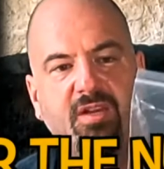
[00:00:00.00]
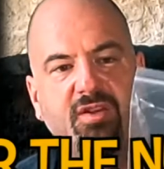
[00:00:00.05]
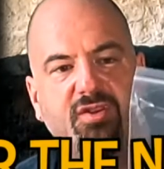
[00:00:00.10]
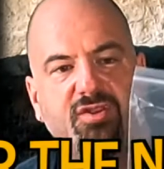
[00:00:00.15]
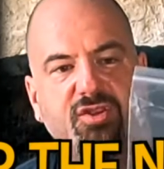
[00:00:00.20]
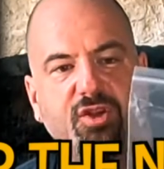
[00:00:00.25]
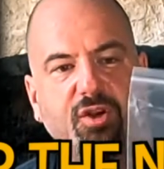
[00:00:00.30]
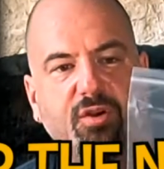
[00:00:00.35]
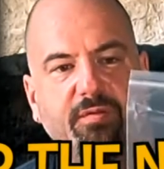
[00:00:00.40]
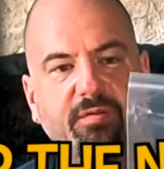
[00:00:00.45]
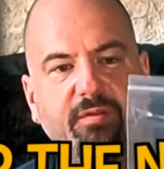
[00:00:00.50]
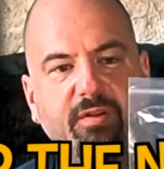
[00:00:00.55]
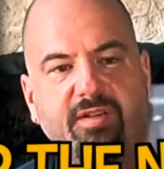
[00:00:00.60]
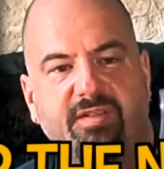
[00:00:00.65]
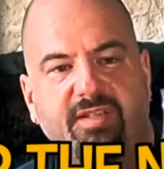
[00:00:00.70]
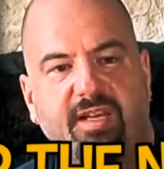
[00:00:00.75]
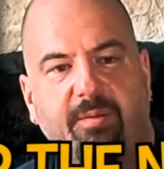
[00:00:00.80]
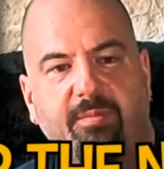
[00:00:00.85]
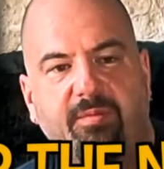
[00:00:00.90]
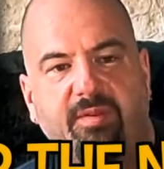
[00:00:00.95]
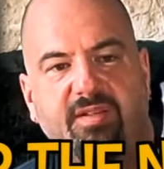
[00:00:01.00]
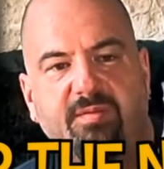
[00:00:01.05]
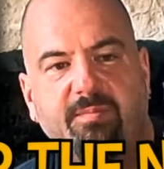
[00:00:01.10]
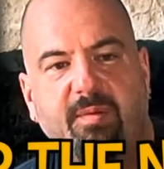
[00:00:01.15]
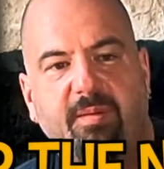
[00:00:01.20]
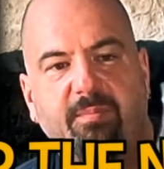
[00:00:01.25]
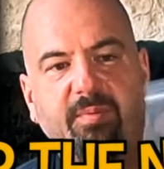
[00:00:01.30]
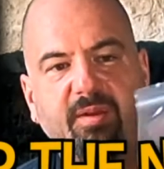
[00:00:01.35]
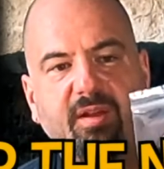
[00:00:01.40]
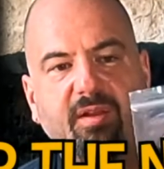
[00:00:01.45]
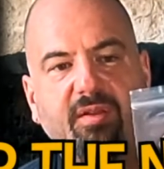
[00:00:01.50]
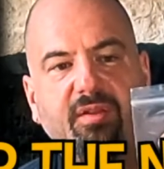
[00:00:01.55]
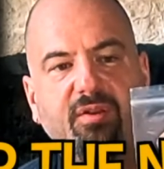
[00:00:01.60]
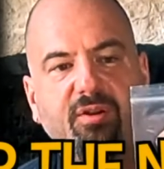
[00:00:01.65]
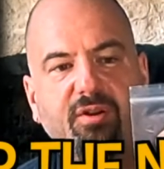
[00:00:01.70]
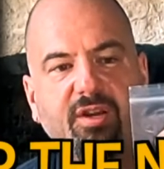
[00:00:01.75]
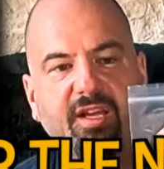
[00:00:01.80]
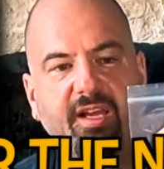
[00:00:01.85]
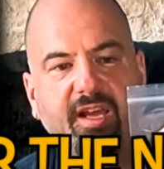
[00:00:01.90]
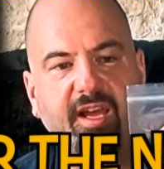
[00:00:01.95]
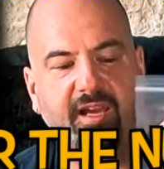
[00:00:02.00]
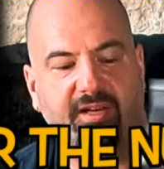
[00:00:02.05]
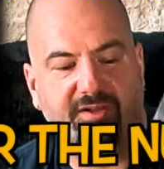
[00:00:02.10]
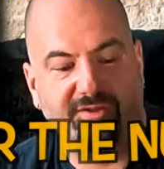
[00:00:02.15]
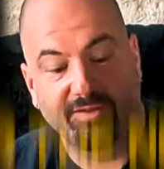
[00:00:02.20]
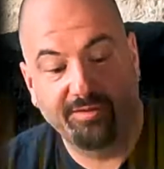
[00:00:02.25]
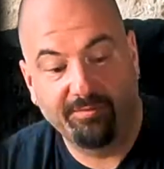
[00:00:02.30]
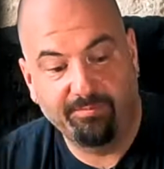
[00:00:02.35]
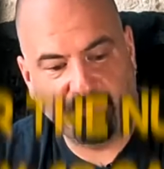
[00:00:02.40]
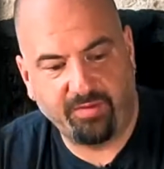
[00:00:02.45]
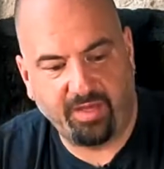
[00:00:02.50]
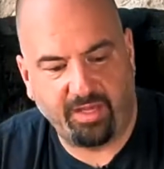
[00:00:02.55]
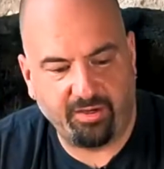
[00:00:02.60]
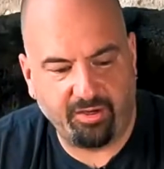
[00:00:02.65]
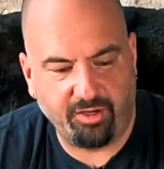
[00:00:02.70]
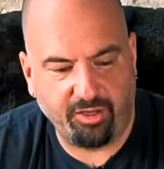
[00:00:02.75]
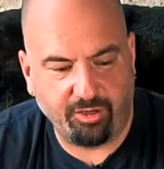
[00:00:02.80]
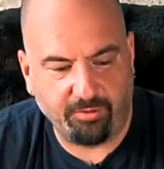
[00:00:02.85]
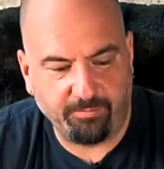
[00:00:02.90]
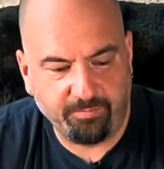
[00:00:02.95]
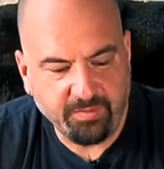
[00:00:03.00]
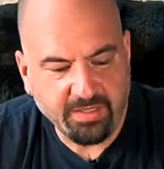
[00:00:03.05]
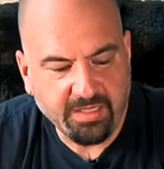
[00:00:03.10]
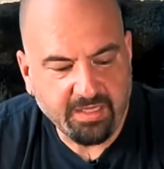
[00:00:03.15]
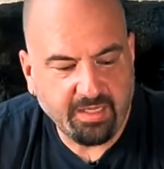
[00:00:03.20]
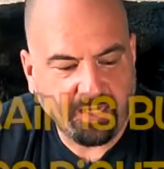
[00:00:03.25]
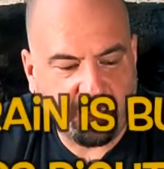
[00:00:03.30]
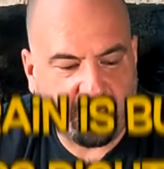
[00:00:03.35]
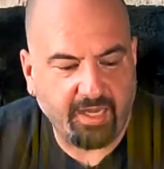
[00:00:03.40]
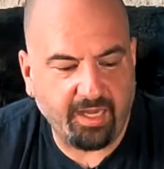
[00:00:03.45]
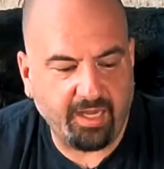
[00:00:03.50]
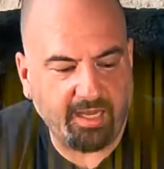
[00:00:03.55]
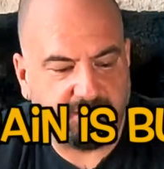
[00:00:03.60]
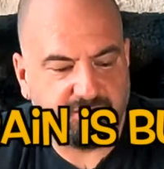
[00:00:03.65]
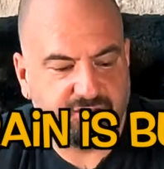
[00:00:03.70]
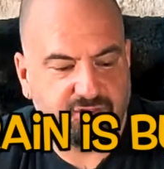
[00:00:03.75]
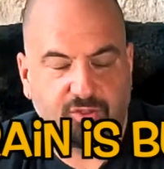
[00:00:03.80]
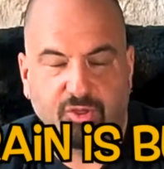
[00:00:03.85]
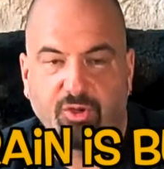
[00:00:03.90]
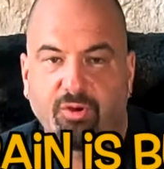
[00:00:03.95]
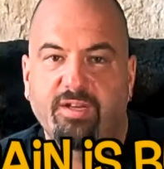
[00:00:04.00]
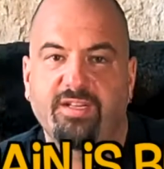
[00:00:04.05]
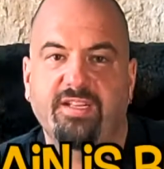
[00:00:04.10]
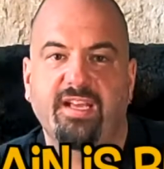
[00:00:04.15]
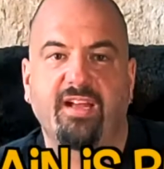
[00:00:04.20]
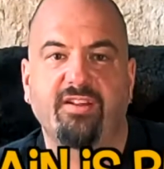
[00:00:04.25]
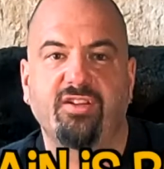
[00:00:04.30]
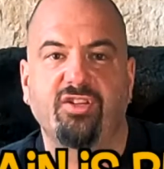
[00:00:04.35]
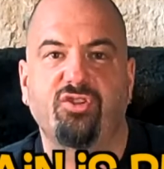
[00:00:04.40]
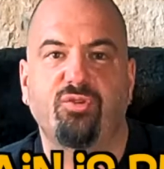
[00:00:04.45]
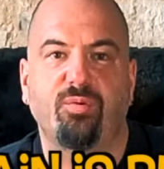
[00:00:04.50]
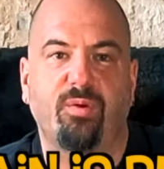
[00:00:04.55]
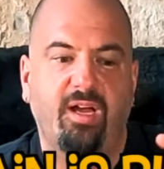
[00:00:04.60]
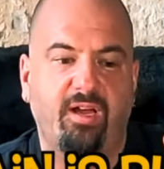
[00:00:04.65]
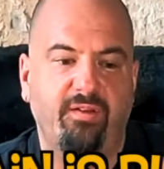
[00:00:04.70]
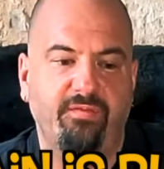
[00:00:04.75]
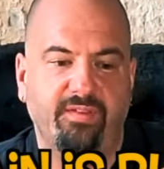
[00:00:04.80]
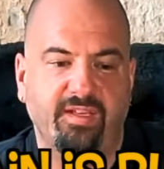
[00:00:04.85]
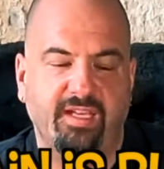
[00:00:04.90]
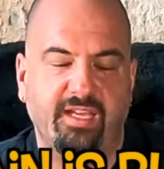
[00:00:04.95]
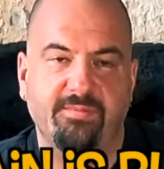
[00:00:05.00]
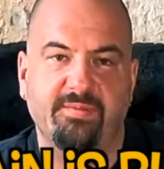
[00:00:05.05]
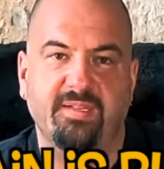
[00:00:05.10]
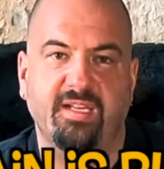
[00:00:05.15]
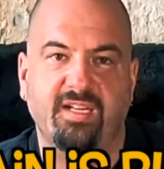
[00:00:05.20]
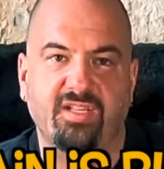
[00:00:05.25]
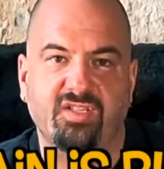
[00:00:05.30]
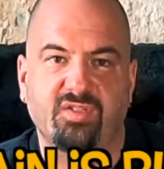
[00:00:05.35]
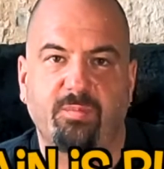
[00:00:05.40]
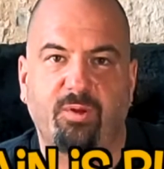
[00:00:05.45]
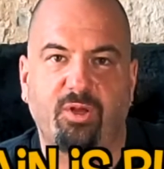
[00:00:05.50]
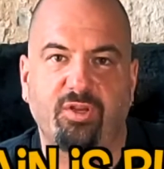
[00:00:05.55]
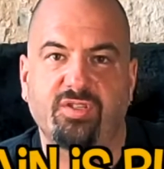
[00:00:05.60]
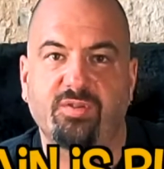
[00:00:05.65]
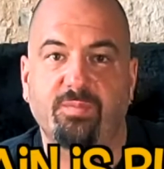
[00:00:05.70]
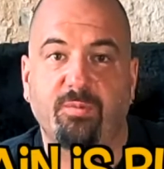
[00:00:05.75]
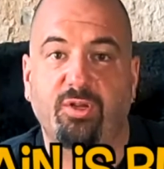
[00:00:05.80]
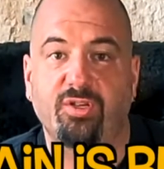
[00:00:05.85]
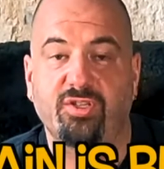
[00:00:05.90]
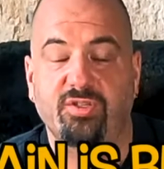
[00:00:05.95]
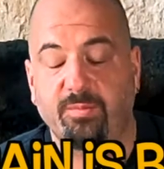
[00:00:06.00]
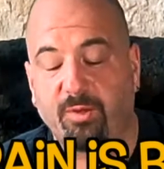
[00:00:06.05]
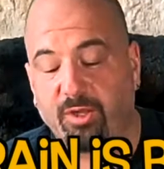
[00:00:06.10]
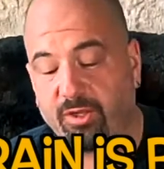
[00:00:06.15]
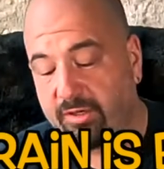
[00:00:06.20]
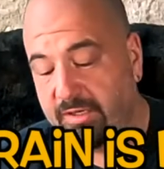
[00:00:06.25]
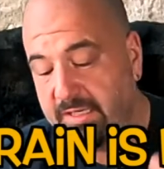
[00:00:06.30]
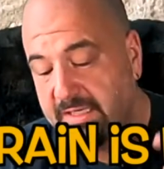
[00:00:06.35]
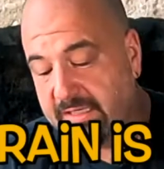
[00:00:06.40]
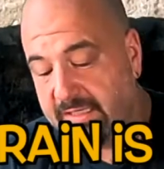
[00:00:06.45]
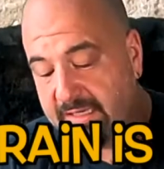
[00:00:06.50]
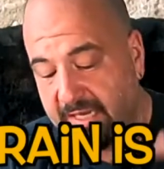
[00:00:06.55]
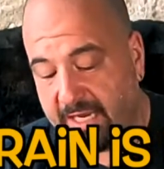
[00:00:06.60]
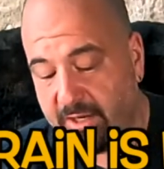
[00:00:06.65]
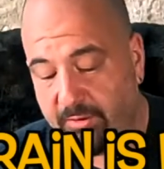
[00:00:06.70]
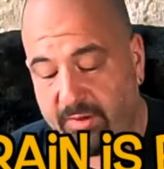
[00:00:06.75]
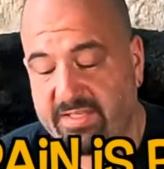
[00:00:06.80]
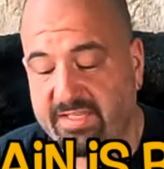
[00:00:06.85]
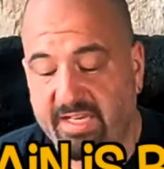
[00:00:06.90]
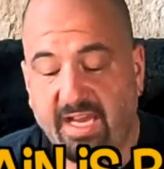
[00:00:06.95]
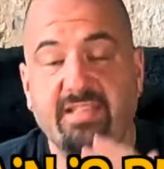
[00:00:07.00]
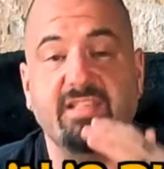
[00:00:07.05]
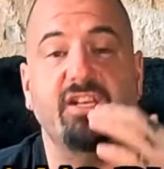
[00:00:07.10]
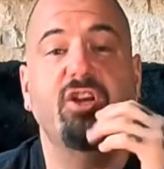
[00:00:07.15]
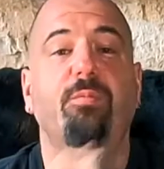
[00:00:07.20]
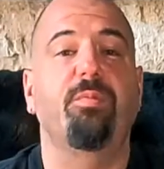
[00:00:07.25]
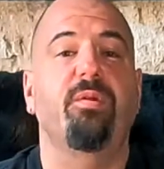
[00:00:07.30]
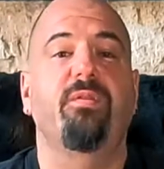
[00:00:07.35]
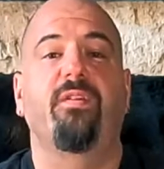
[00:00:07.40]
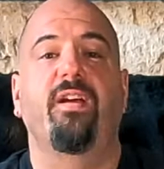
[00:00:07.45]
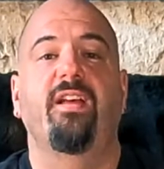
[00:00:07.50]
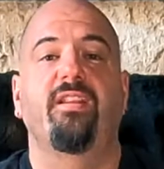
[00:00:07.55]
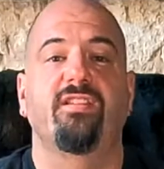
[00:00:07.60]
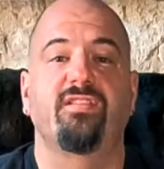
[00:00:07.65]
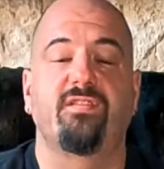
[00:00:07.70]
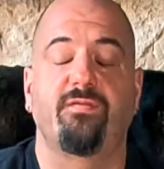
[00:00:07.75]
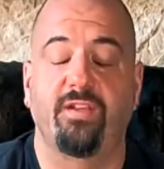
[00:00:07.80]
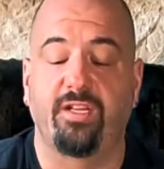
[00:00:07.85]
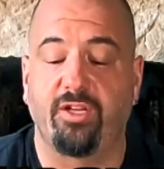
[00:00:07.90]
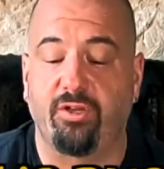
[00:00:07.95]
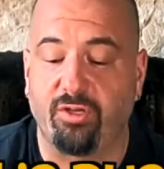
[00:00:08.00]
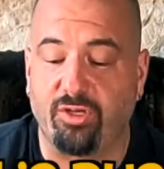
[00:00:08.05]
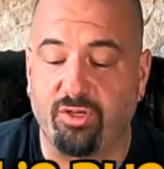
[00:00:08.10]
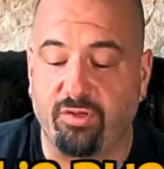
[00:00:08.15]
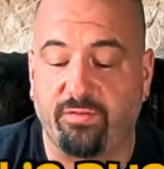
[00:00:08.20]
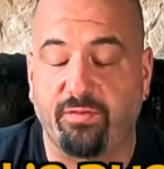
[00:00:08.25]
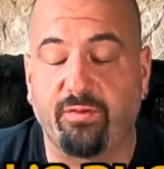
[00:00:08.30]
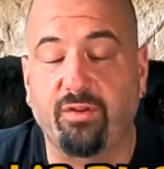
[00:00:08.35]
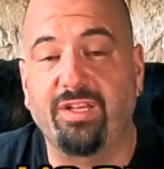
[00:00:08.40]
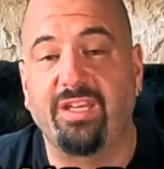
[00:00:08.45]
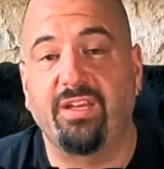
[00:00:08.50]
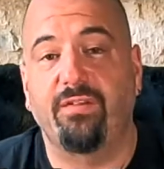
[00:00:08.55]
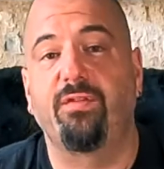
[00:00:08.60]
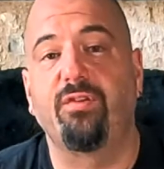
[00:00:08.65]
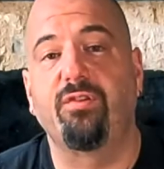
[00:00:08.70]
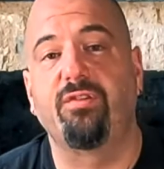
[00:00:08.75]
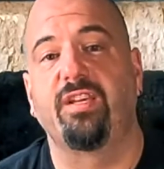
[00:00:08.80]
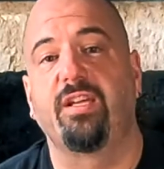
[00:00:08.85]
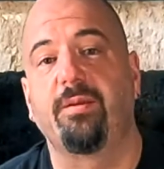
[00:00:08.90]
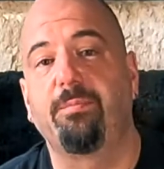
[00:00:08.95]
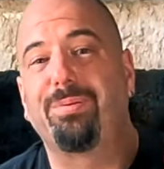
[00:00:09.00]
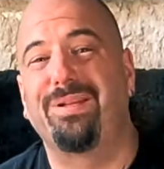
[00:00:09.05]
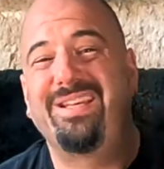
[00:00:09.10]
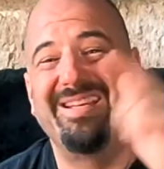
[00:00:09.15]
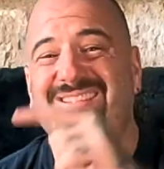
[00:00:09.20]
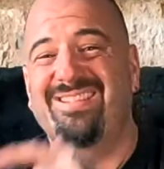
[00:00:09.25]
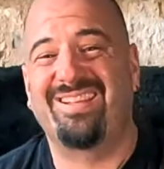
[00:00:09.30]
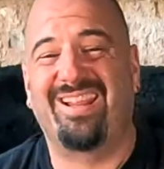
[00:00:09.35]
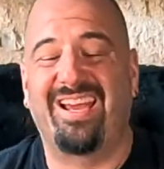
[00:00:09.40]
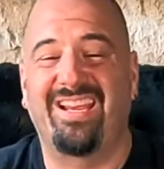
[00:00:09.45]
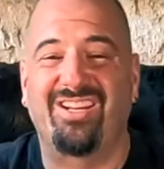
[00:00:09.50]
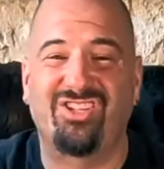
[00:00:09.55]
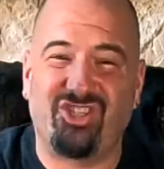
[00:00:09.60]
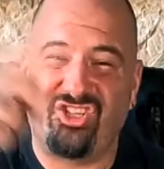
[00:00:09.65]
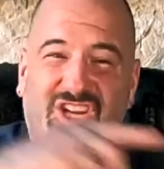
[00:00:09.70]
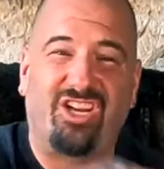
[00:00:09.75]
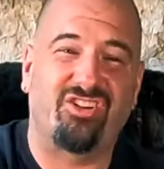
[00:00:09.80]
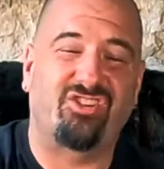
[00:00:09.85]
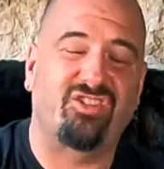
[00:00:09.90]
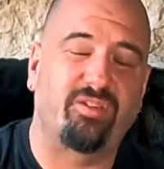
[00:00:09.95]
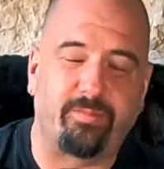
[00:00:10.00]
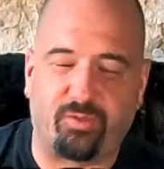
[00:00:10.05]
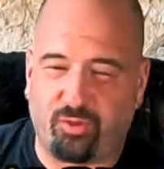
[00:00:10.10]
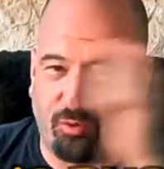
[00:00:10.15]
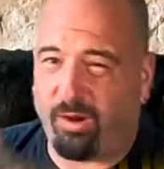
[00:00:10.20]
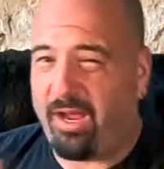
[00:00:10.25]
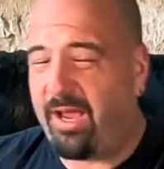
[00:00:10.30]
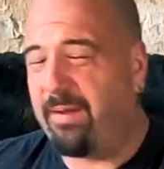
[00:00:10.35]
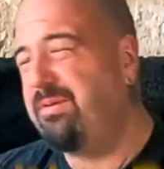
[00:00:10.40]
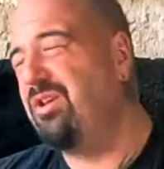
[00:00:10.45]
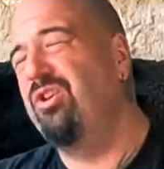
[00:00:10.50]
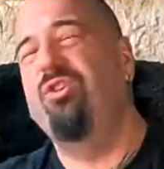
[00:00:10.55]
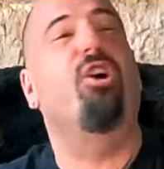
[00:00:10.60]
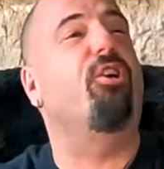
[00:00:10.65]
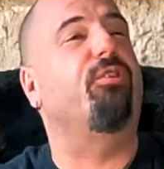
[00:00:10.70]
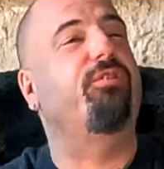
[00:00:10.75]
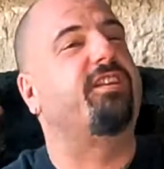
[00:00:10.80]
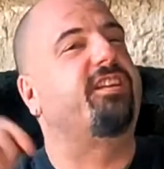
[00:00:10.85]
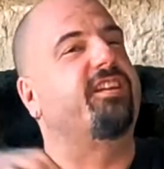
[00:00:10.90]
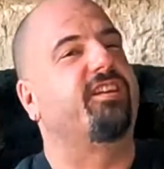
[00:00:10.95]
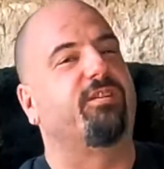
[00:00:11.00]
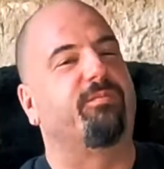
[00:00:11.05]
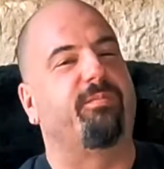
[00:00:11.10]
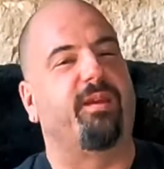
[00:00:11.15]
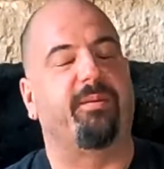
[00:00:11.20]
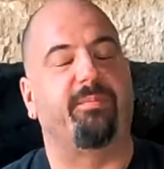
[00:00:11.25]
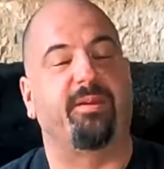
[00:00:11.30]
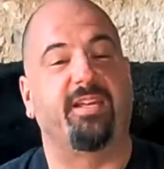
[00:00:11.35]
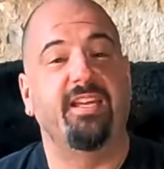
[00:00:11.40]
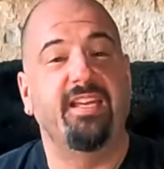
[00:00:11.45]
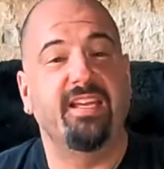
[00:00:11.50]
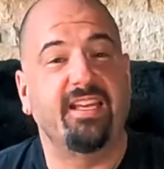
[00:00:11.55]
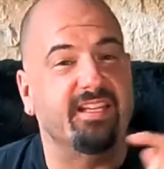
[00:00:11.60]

So for example, this might be a 30 gauge. I don't know. So going down to 12, it keeps getting smaller, smaller, smaller. Anyways, guys, I hope you found this video useful. If you did, please like, share, subscribe. You know the deal, baby.